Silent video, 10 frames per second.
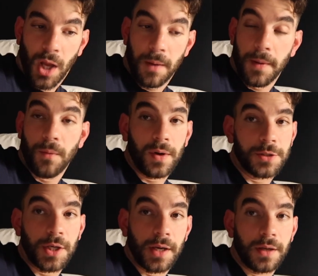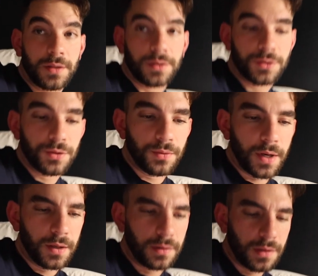I might want to check in too, right?